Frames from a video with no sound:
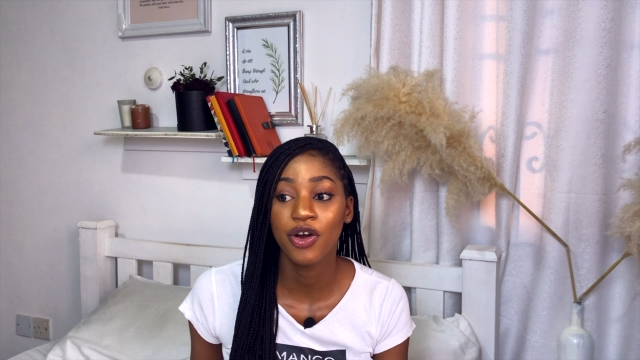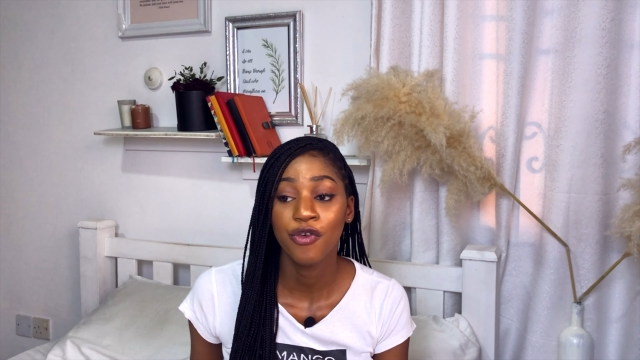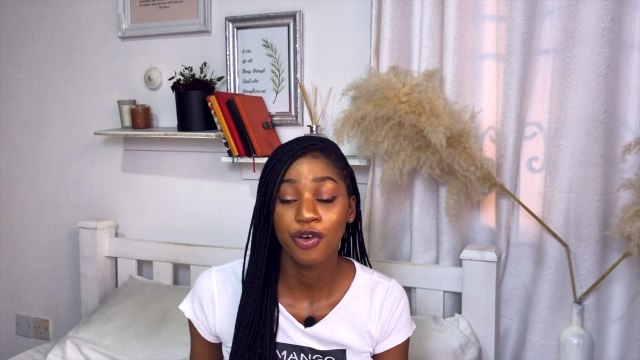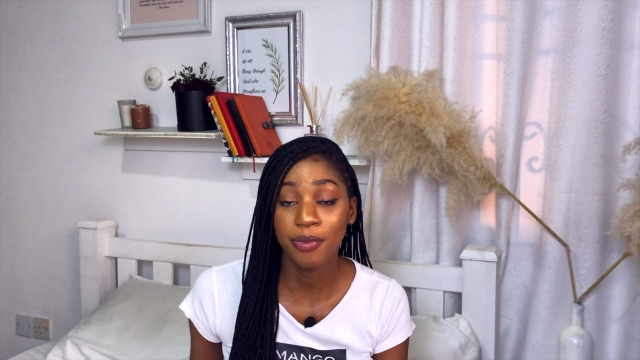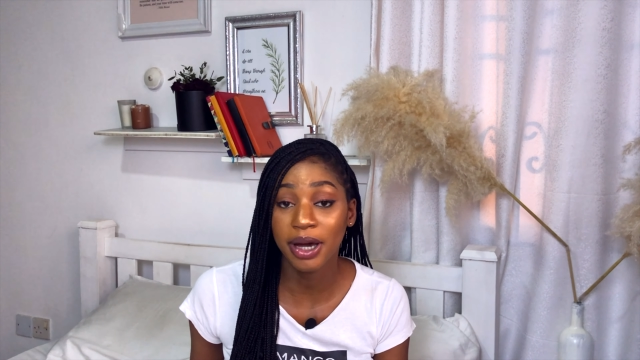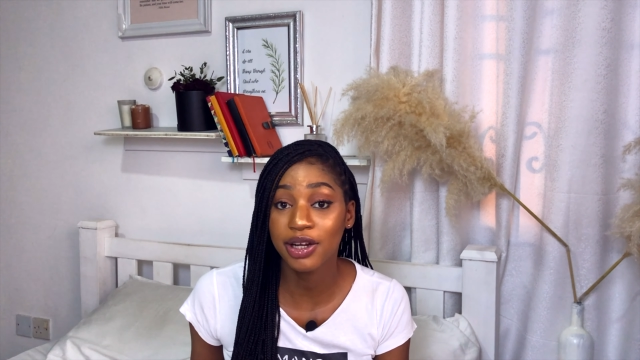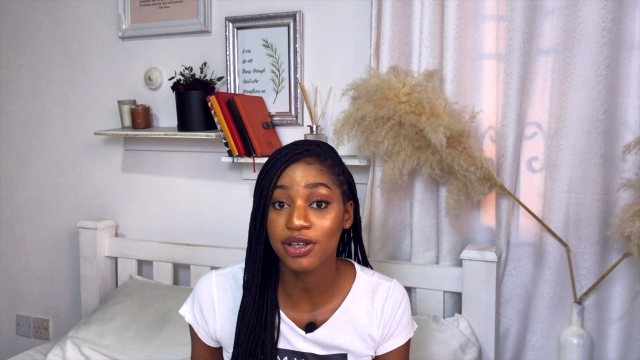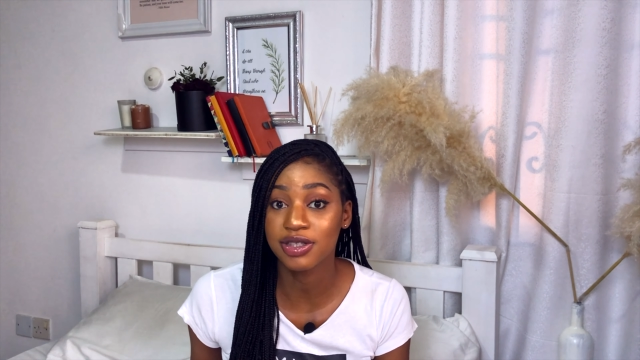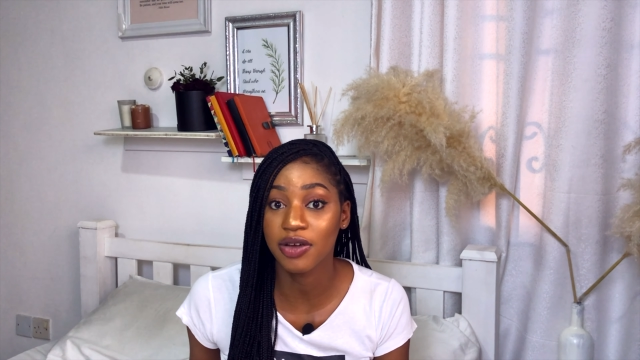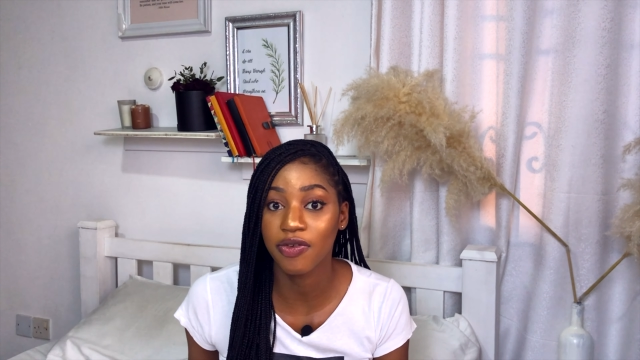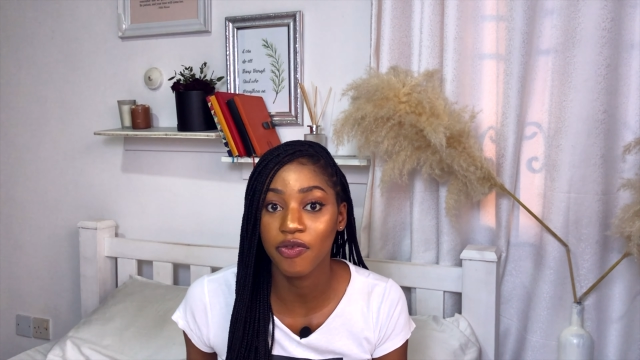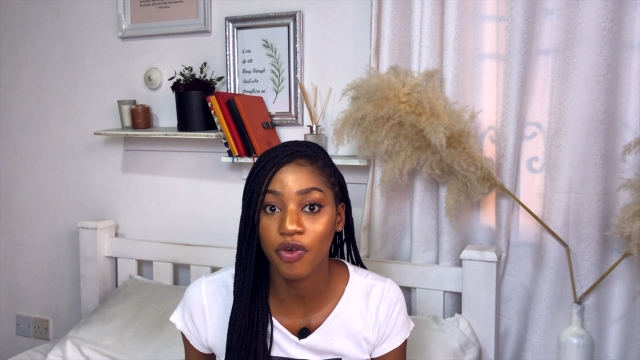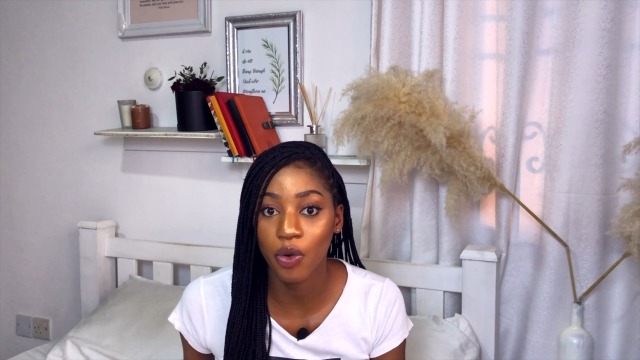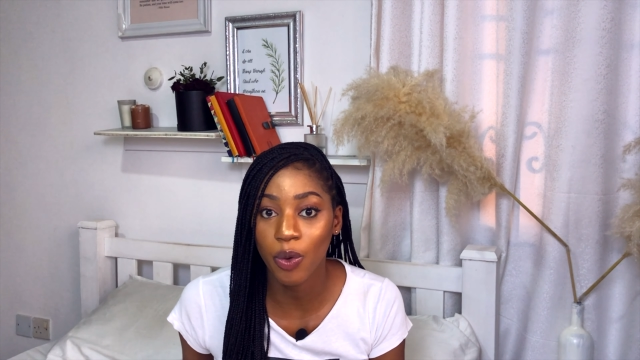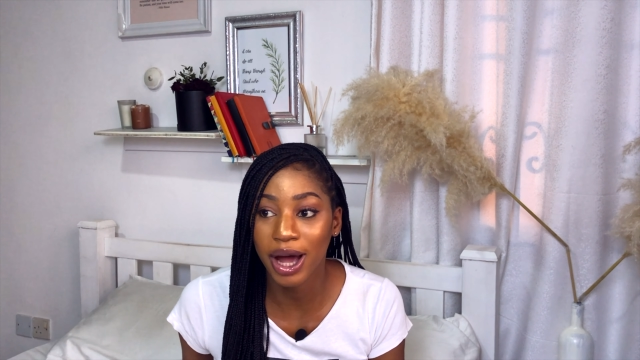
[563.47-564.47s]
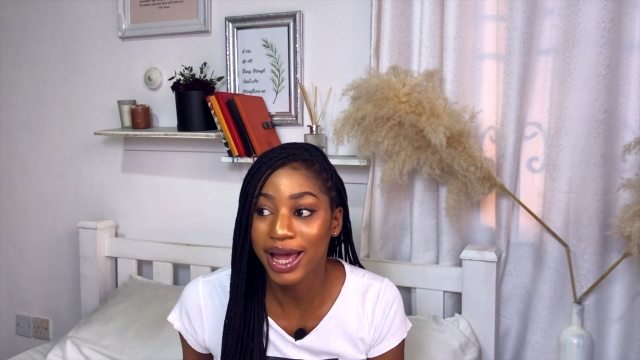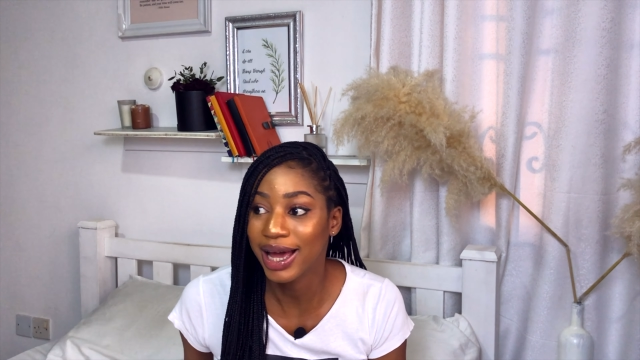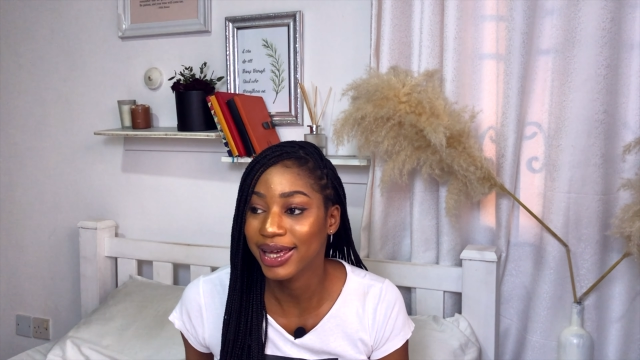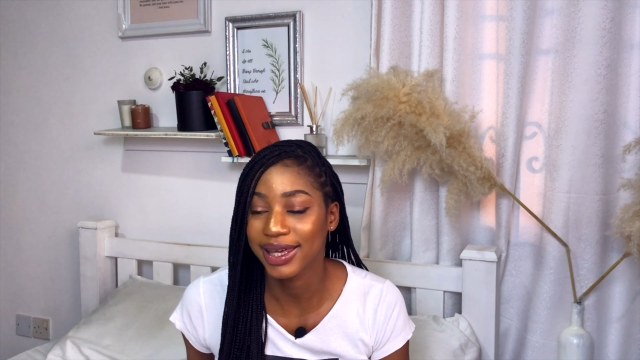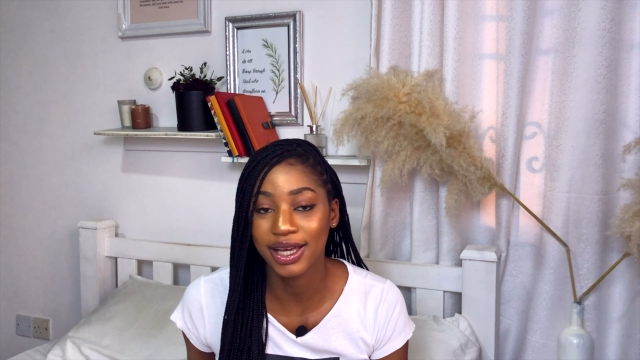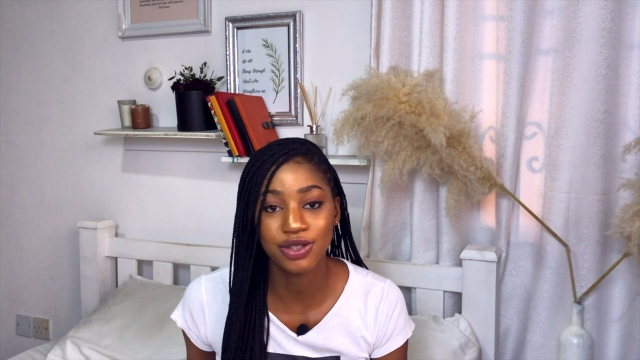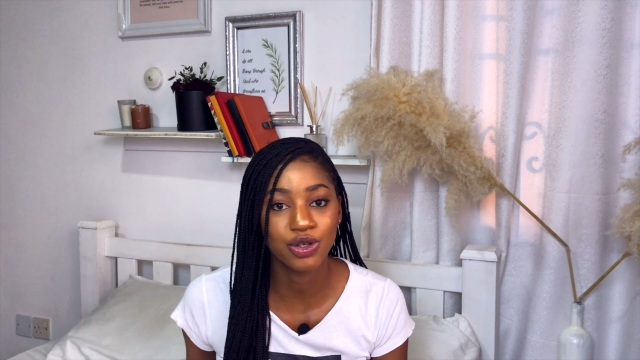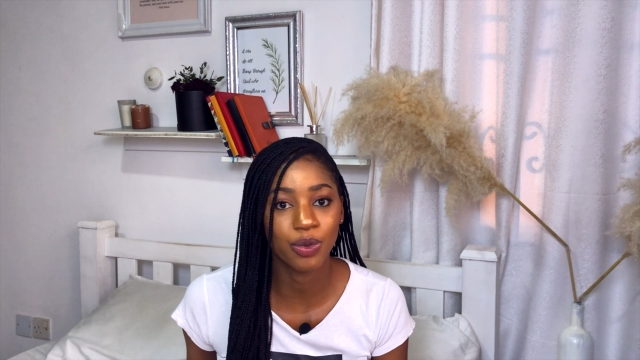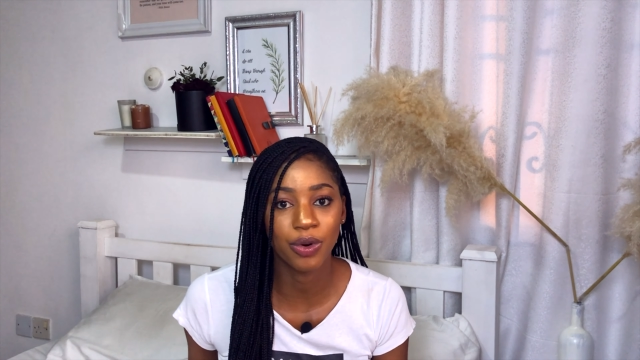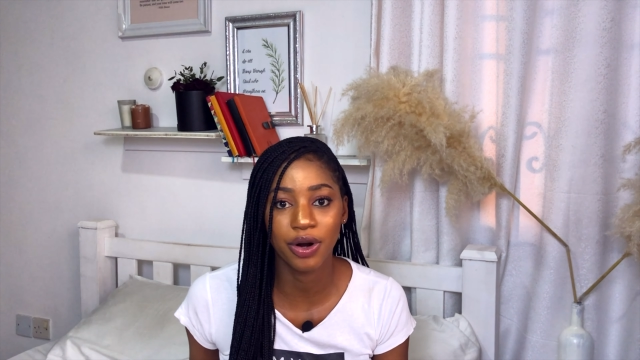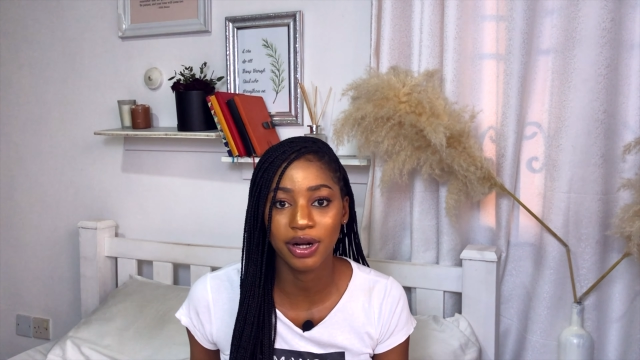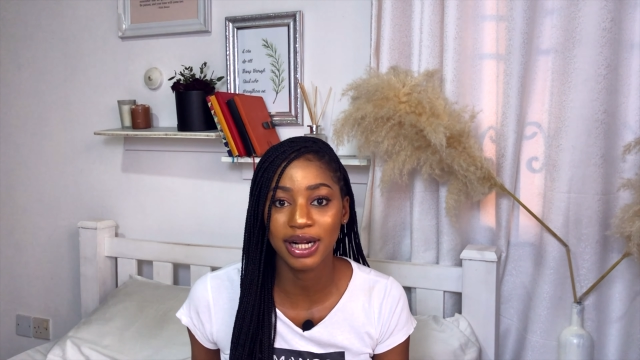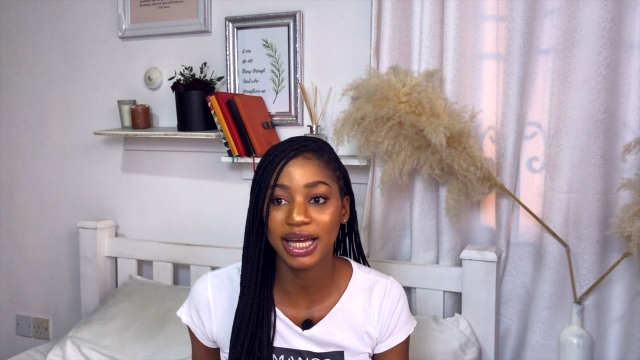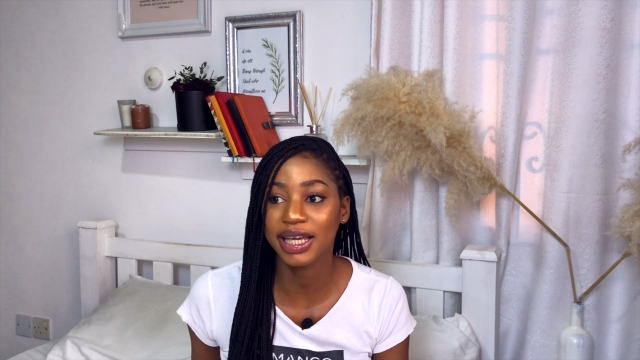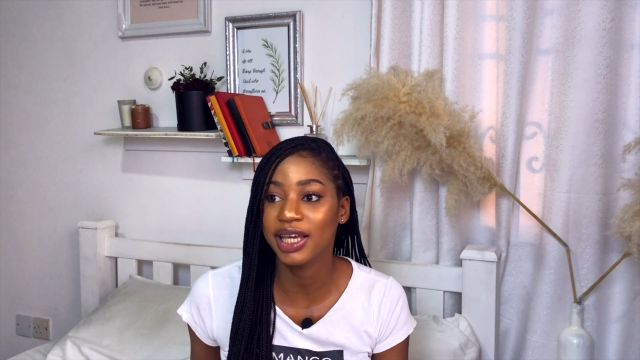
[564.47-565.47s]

remind yourself of your why and get to work.